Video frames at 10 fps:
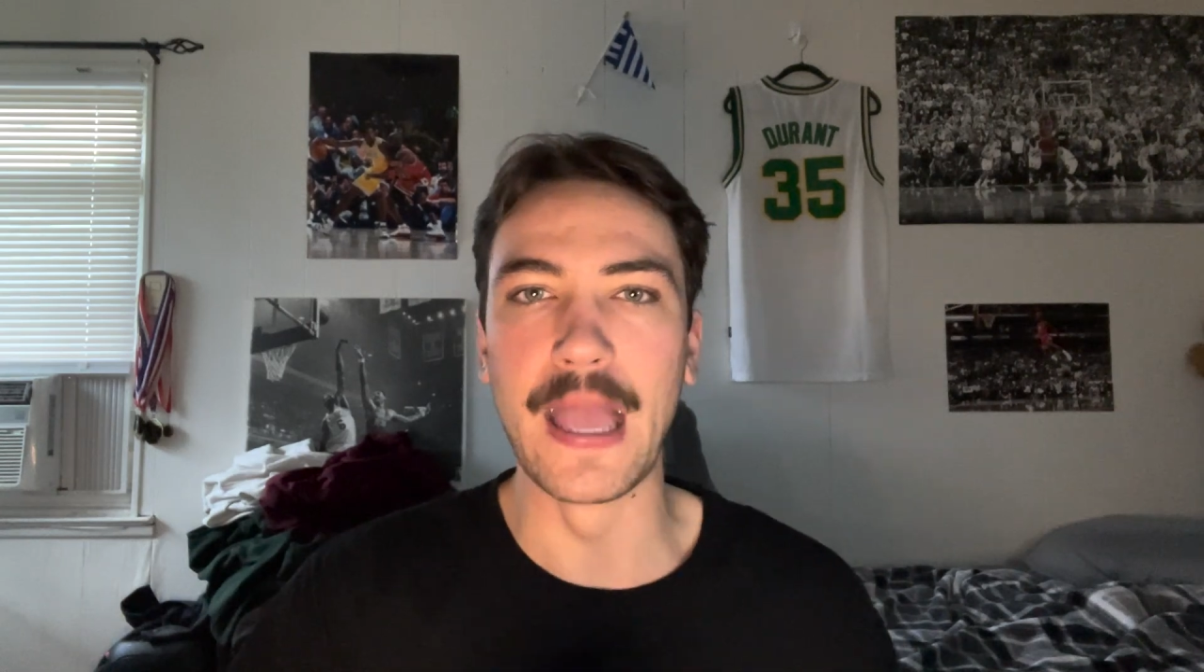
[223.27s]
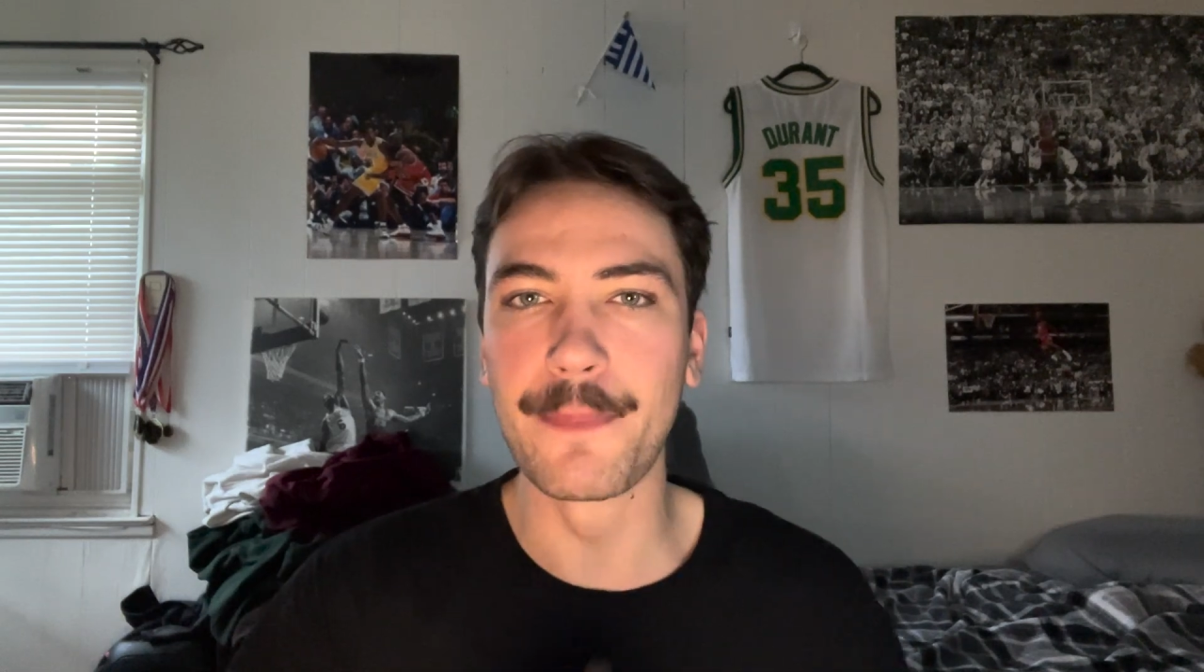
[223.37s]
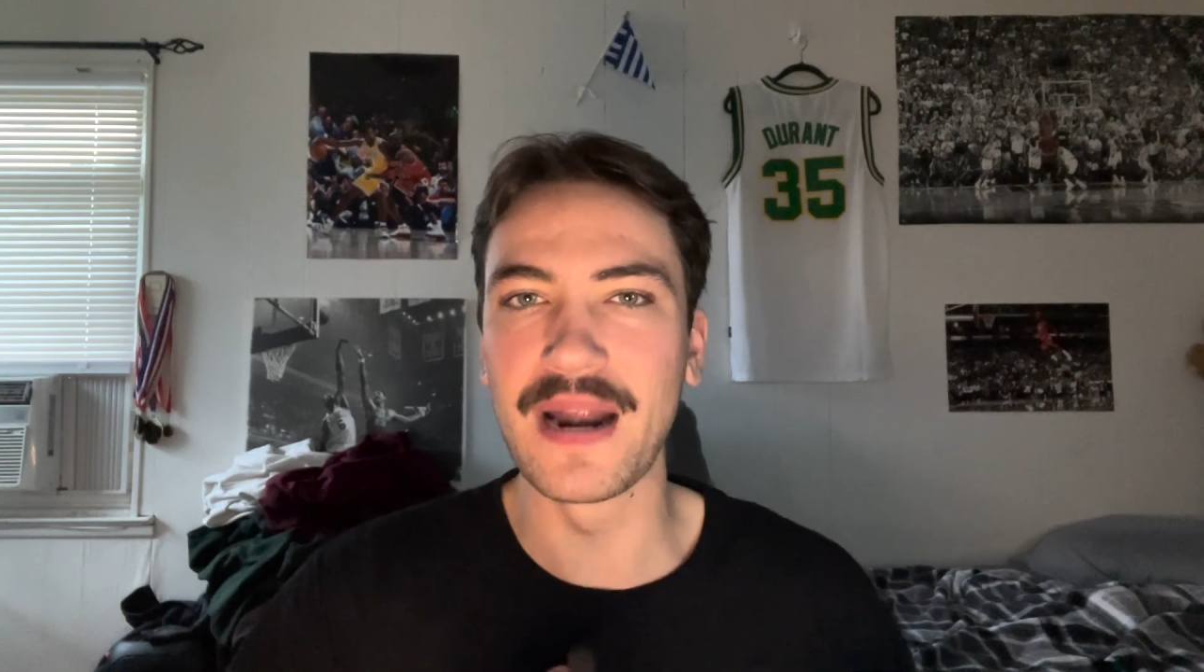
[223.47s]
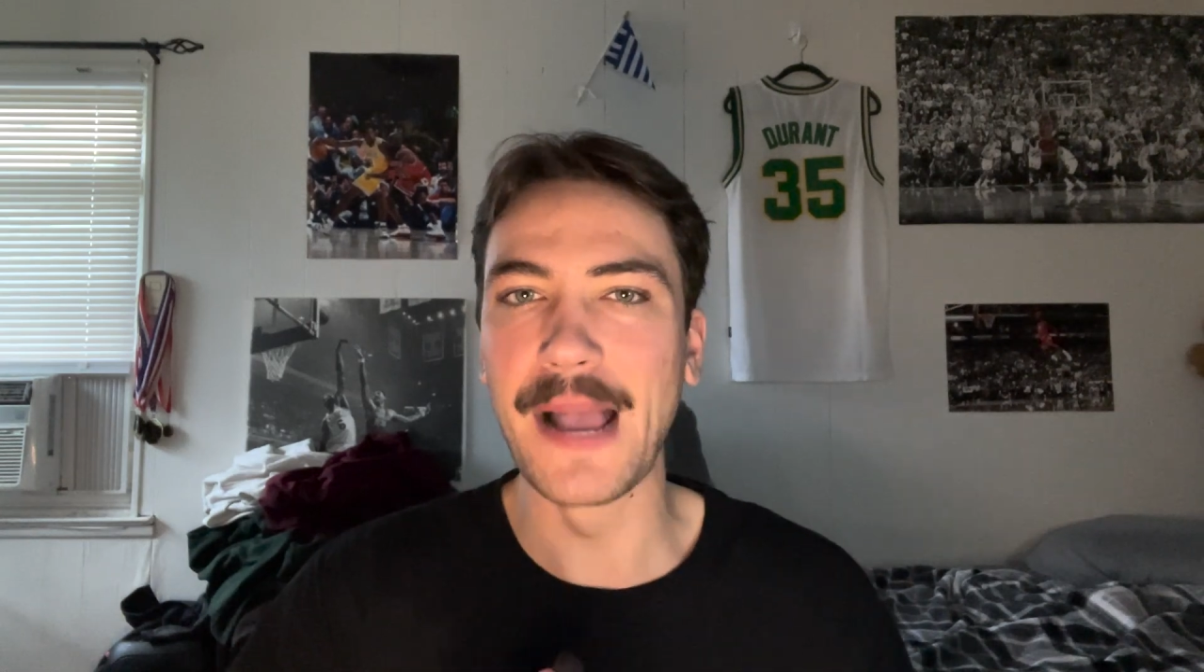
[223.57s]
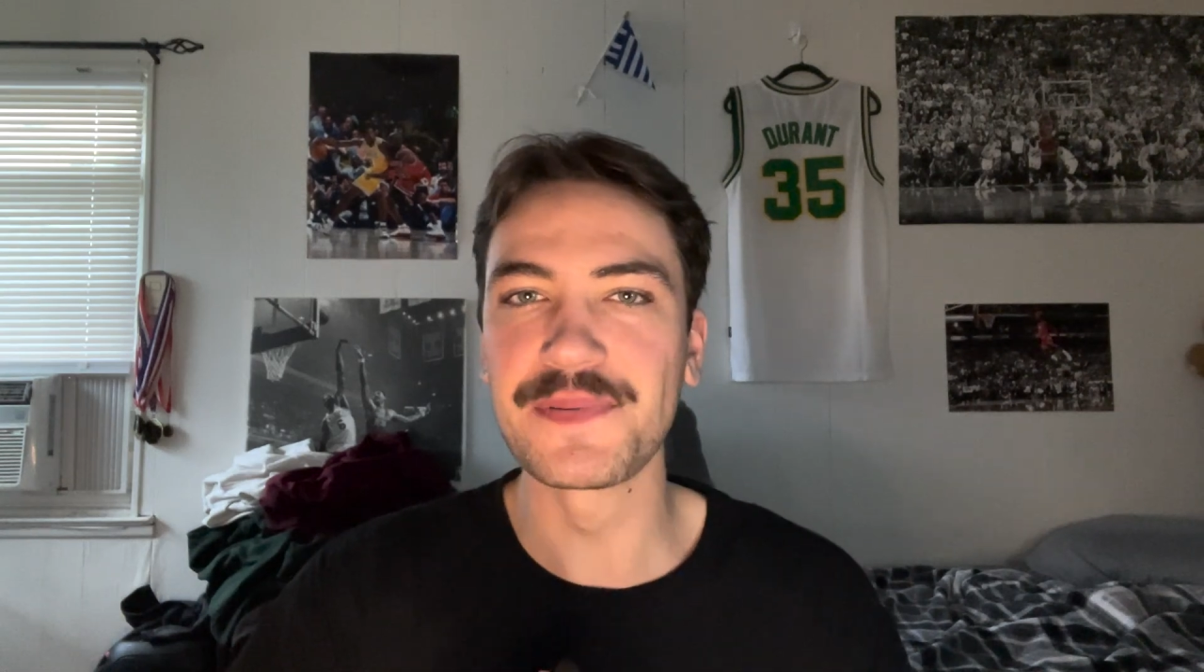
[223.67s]
And
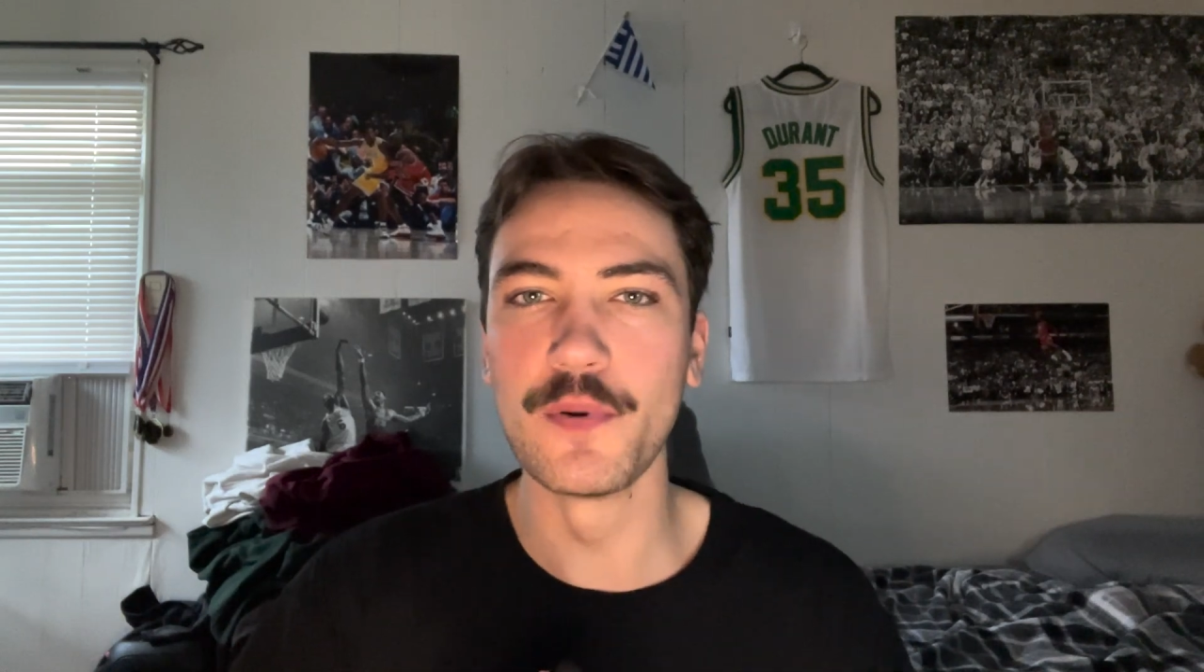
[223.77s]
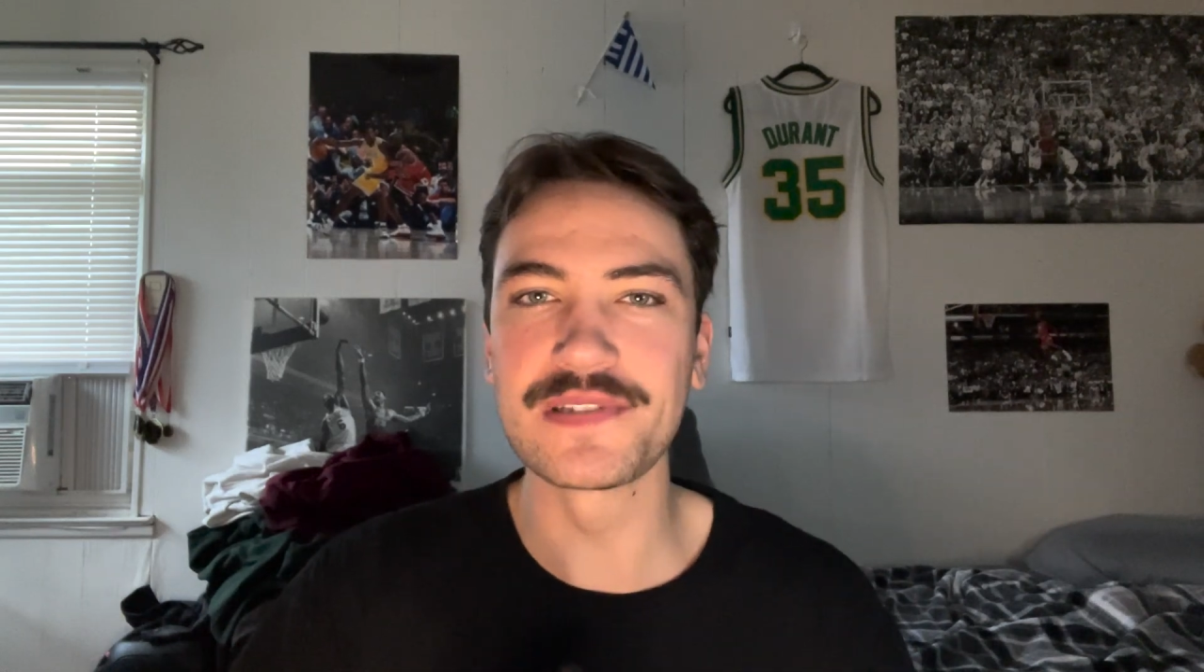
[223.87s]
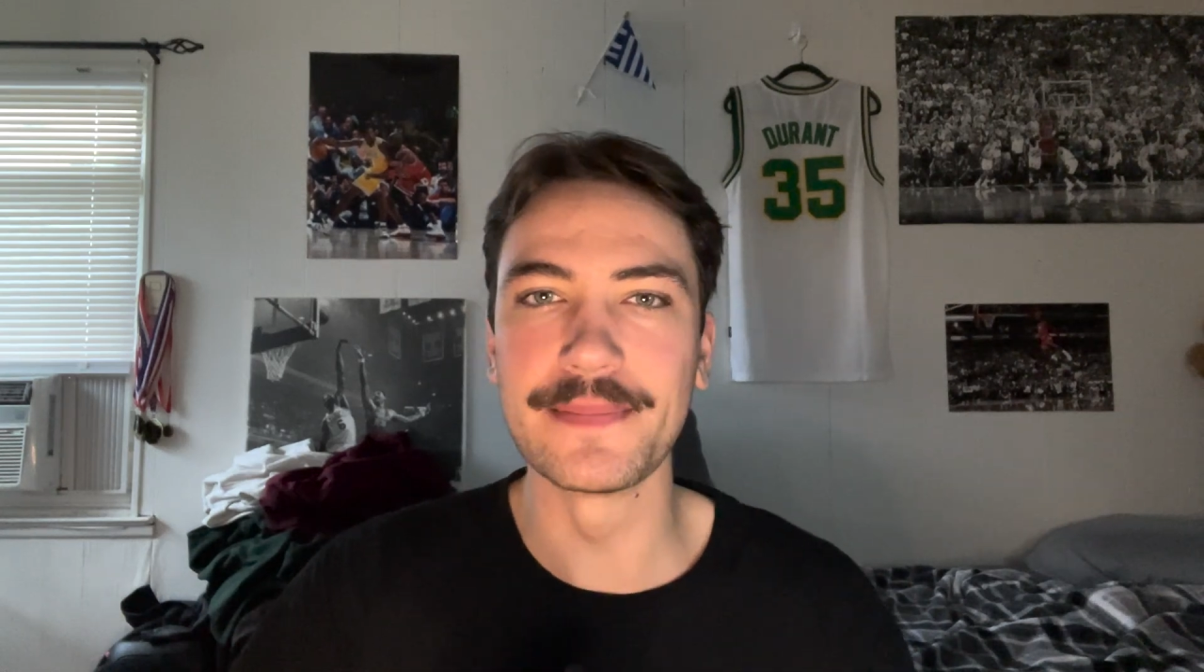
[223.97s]
perhaps most